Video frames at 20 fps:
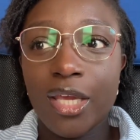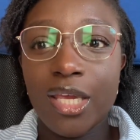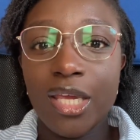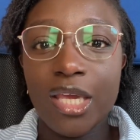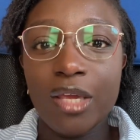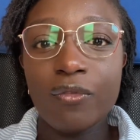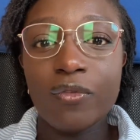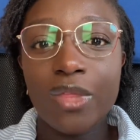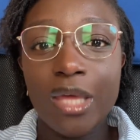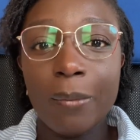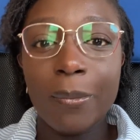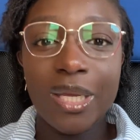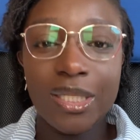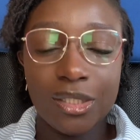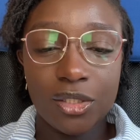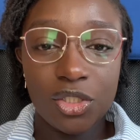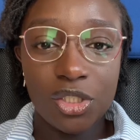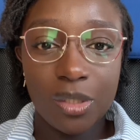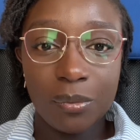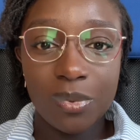if their
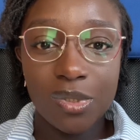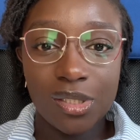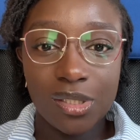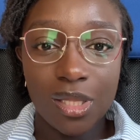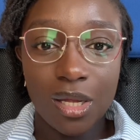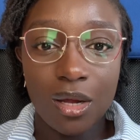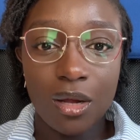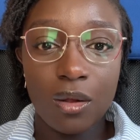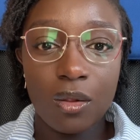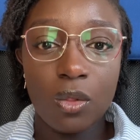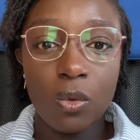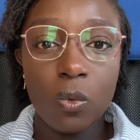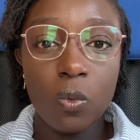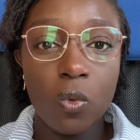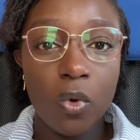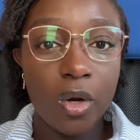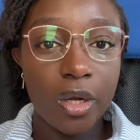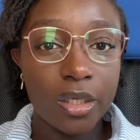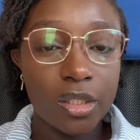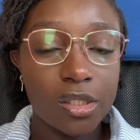mentorship style
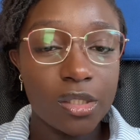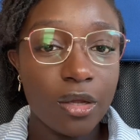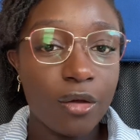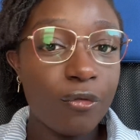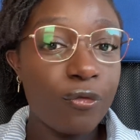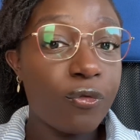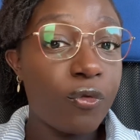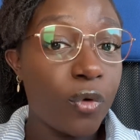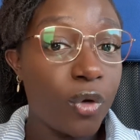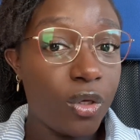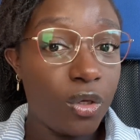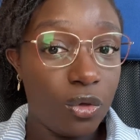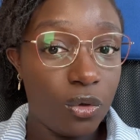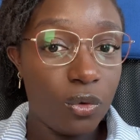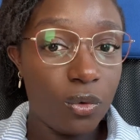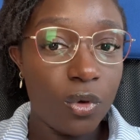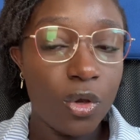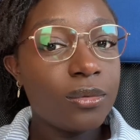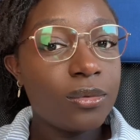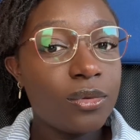works for
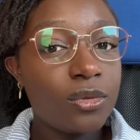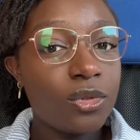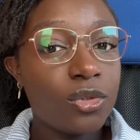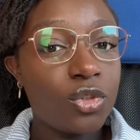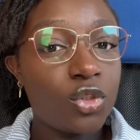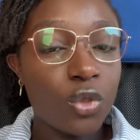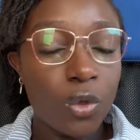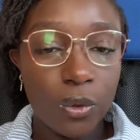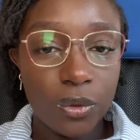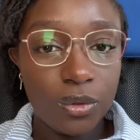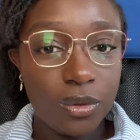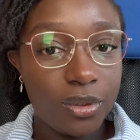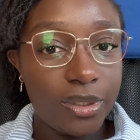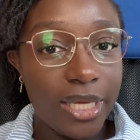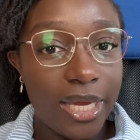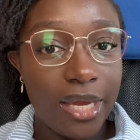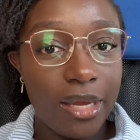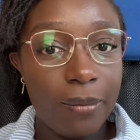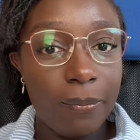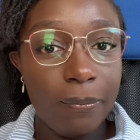you. So, do
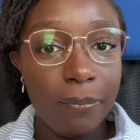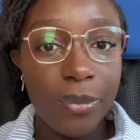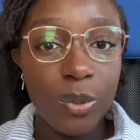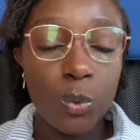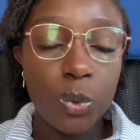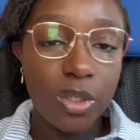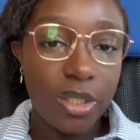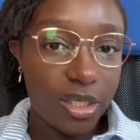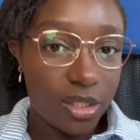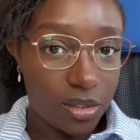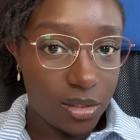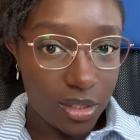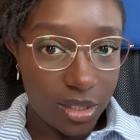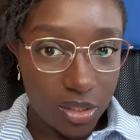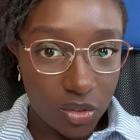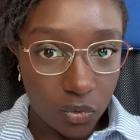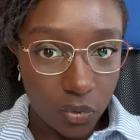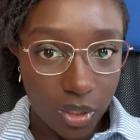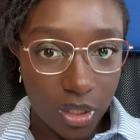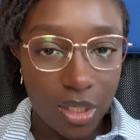they meet with their
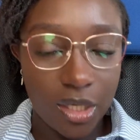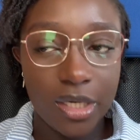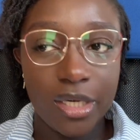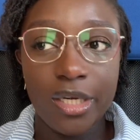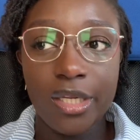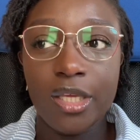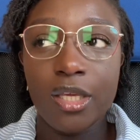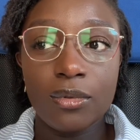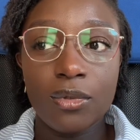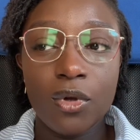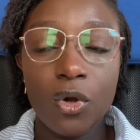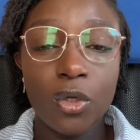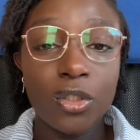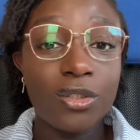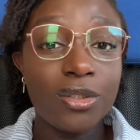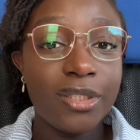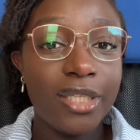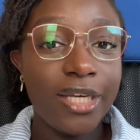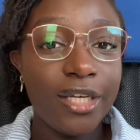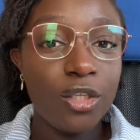students regularly or do
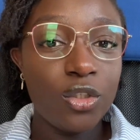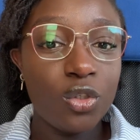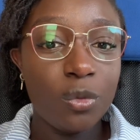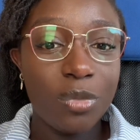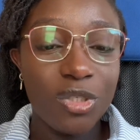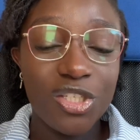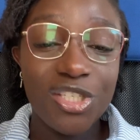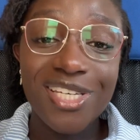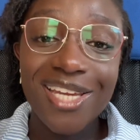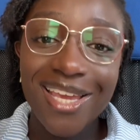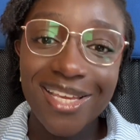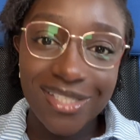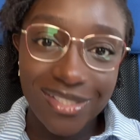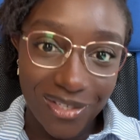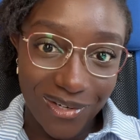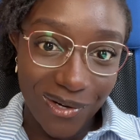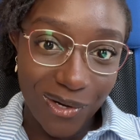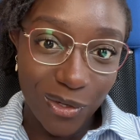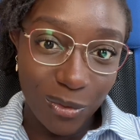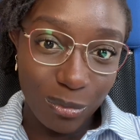they need to be chased
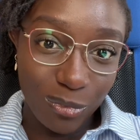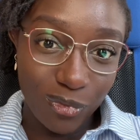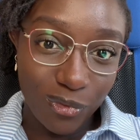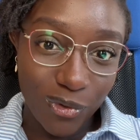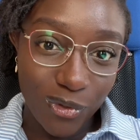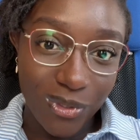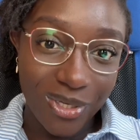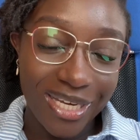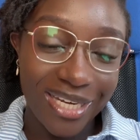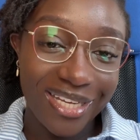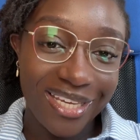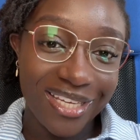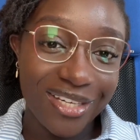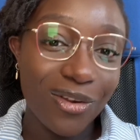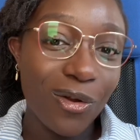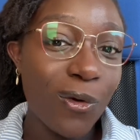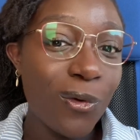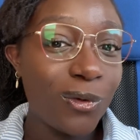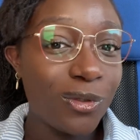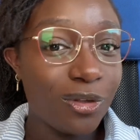around before you can get a
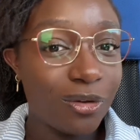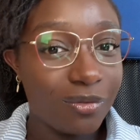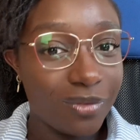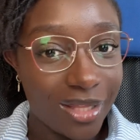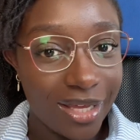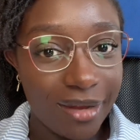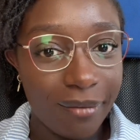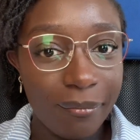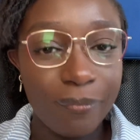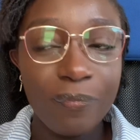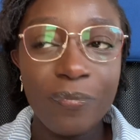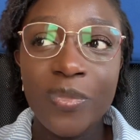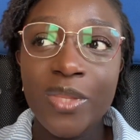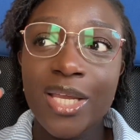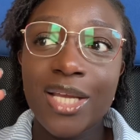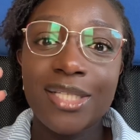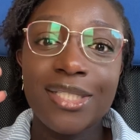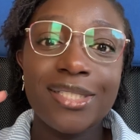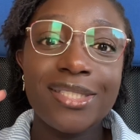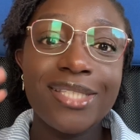hold of them?
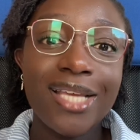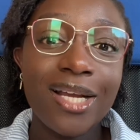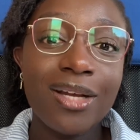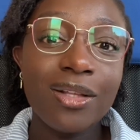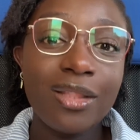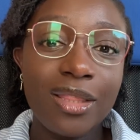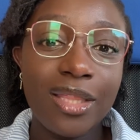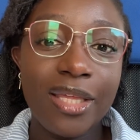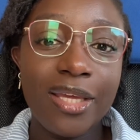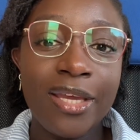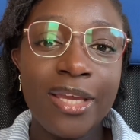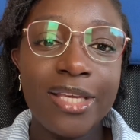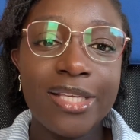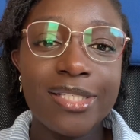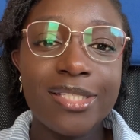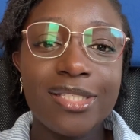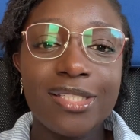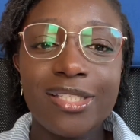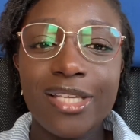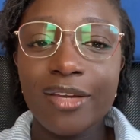The second thing
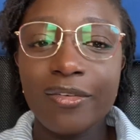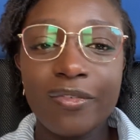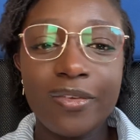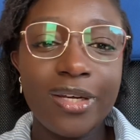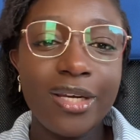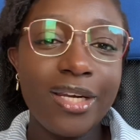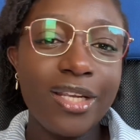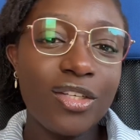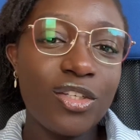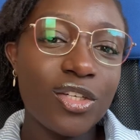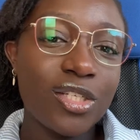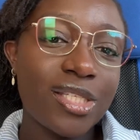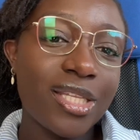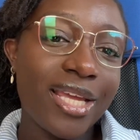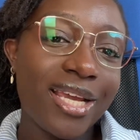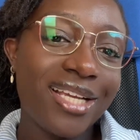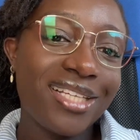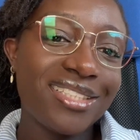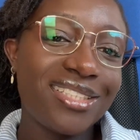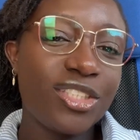is definitely just
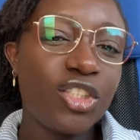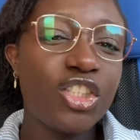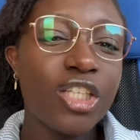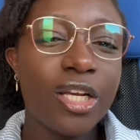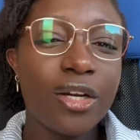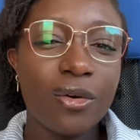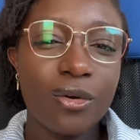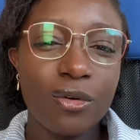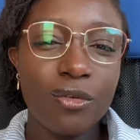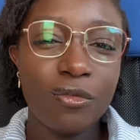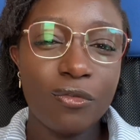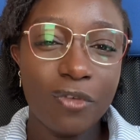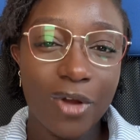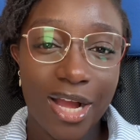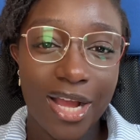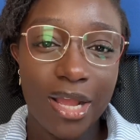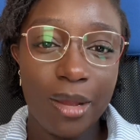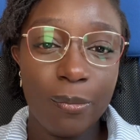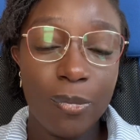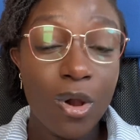like the general
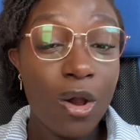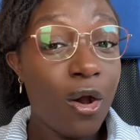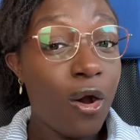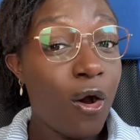vibe